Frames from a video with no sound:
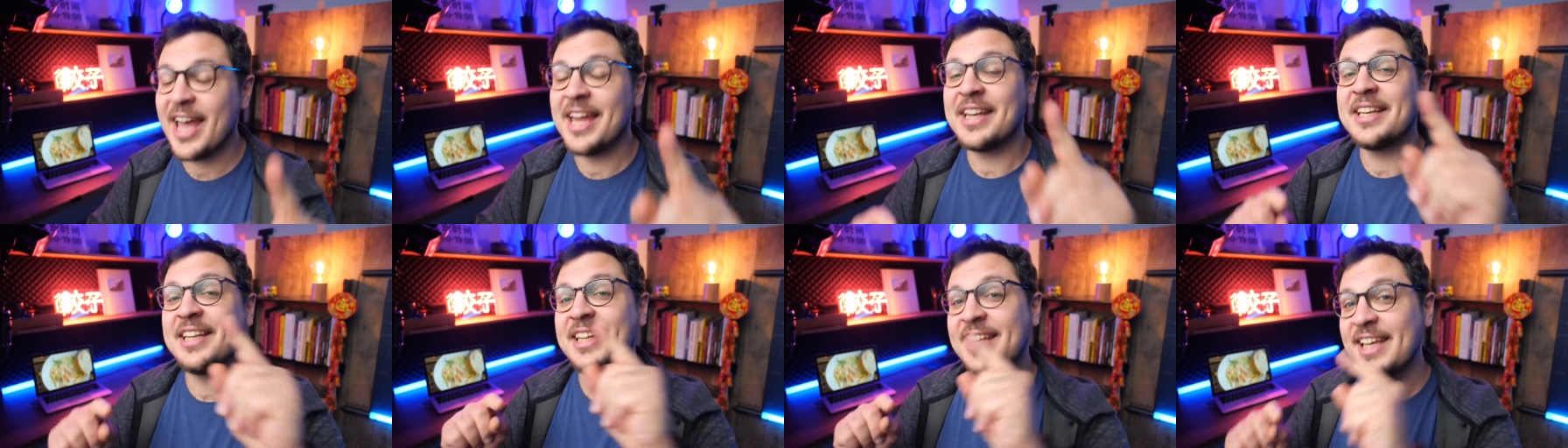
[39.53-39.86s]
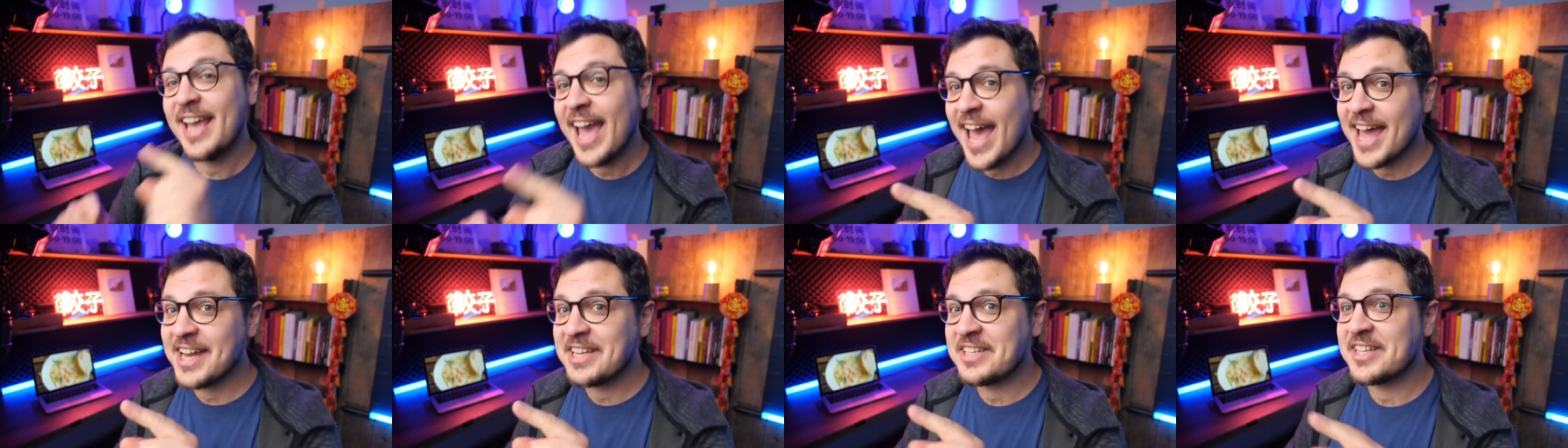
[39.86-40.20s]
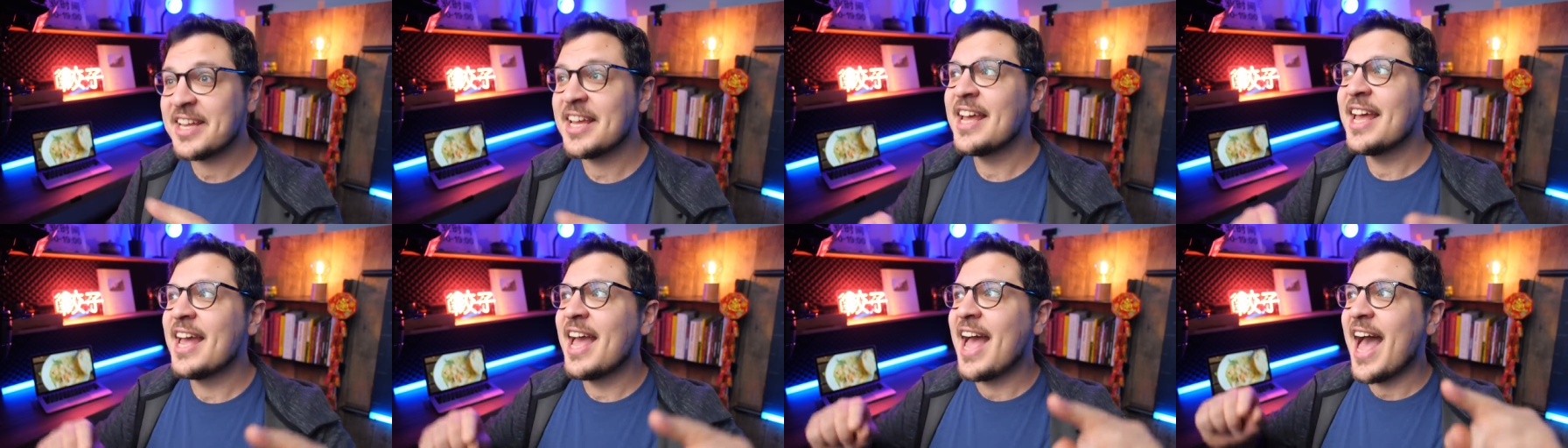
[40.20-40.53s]
and yet
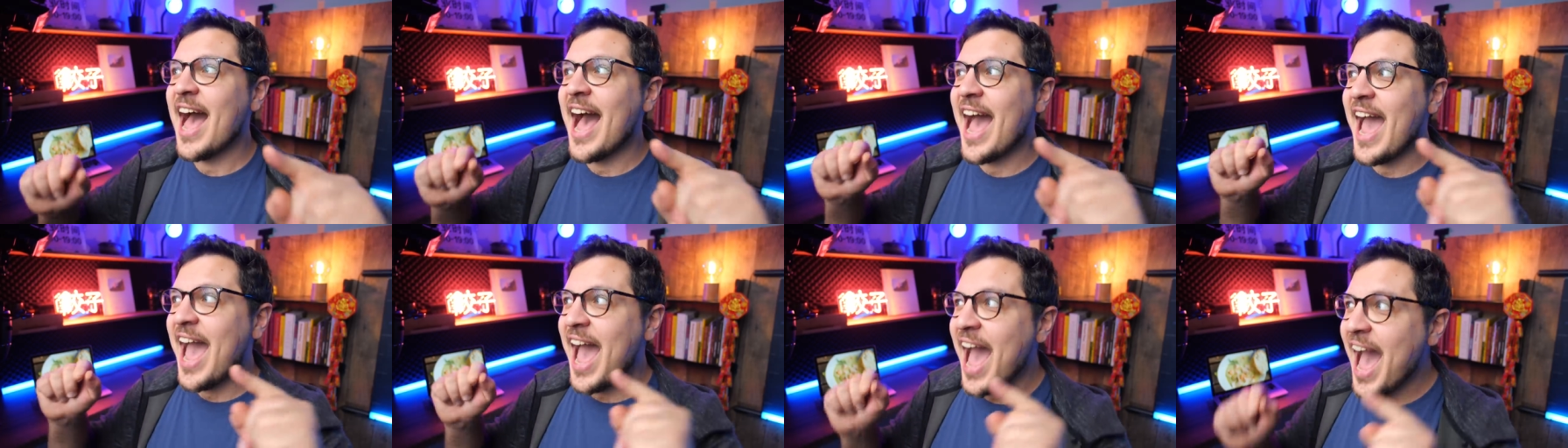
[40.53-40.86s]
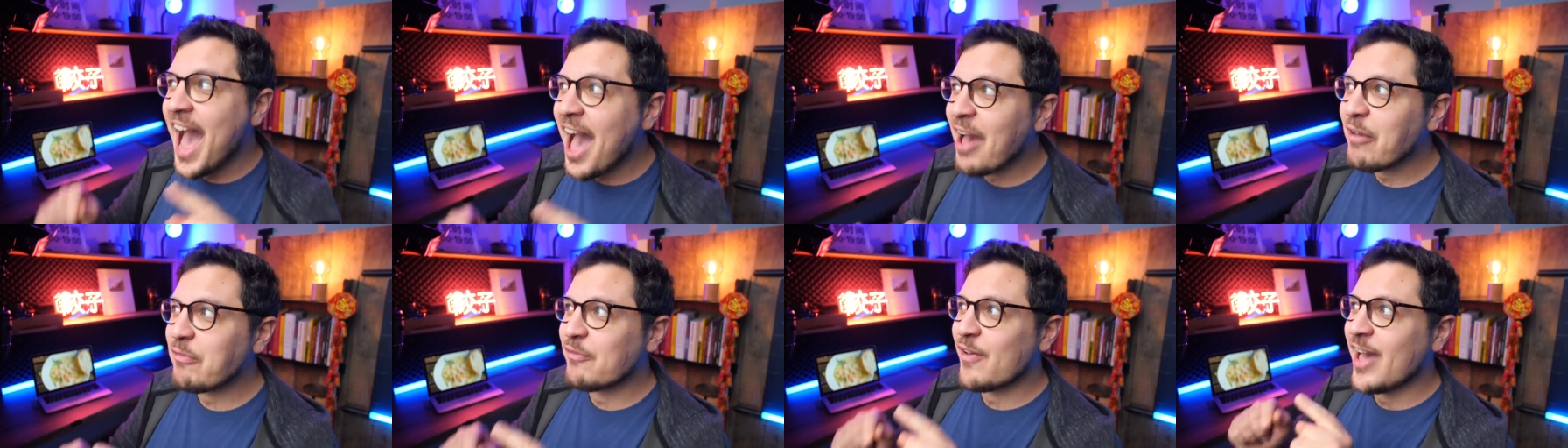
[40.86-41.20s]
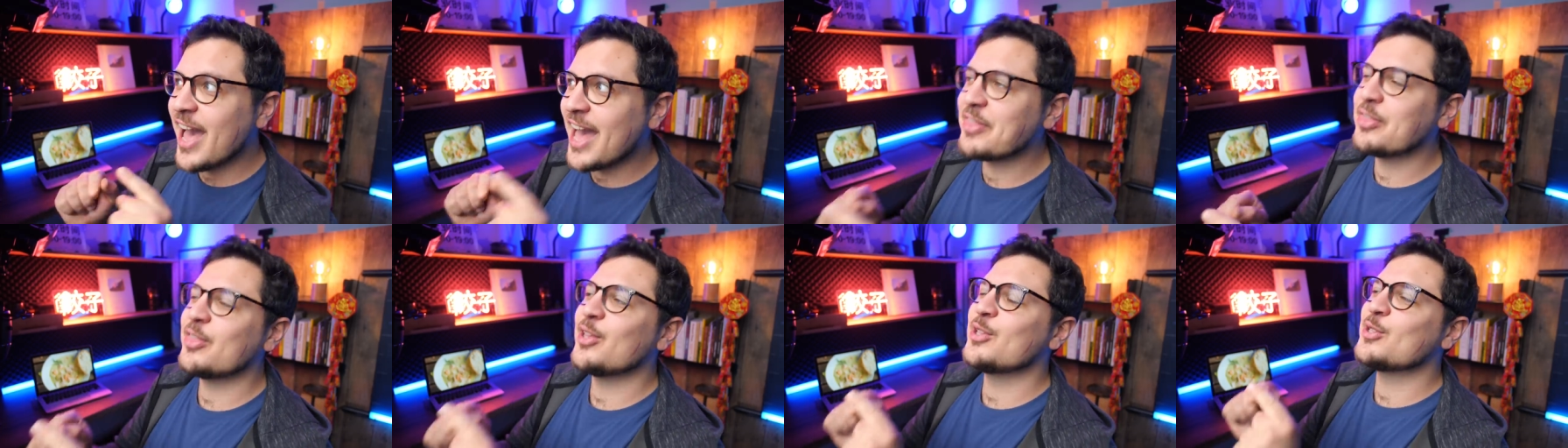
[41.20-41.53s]
I have
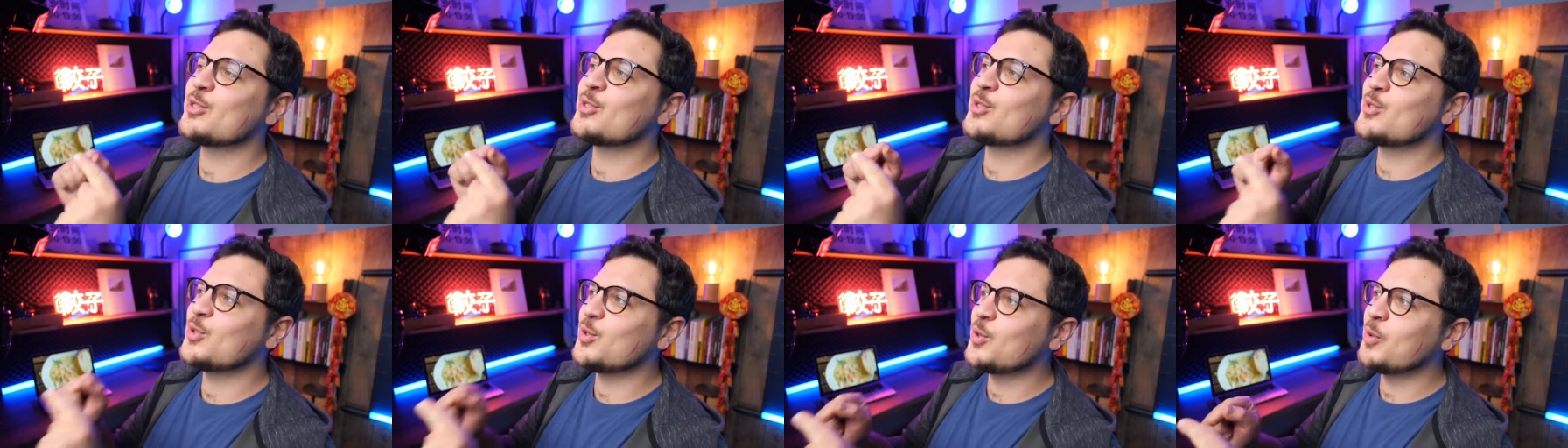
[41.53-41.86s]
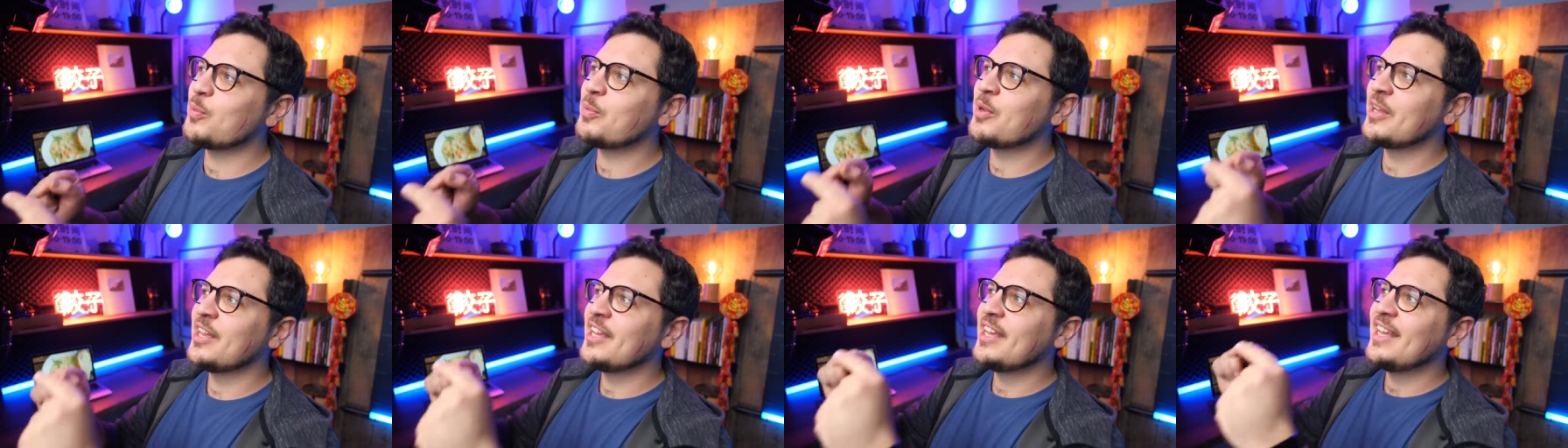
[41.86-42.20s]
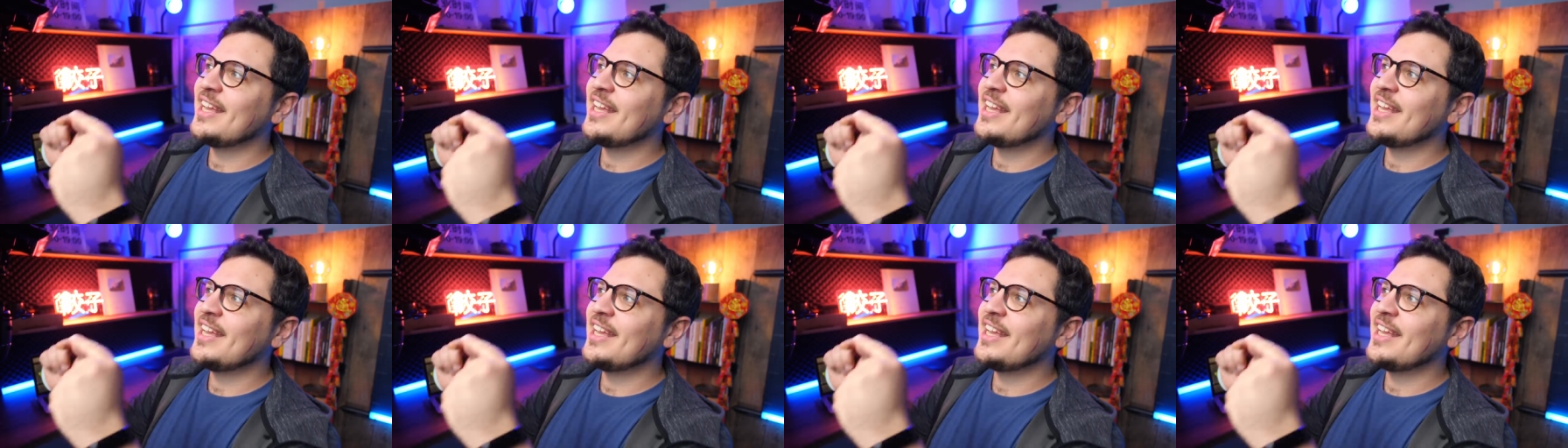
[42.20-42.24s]
had this soup